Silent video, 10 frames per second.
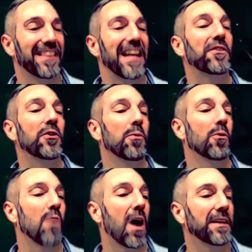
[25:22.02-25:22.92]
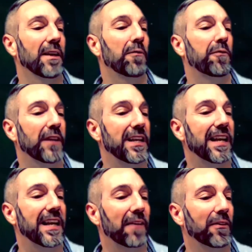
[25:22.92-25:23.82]
They too will run, they'll flee
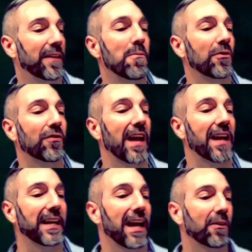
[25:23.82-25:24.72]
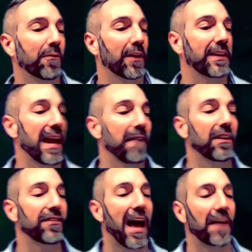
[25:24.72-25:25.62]
together, they won't stand together, for the day of
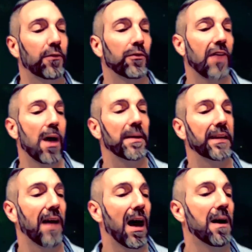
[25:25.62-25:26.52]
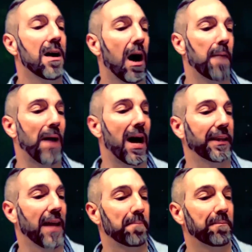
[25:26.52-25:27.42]
disaster is coming
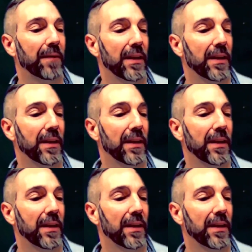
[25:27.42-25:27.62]
upon them.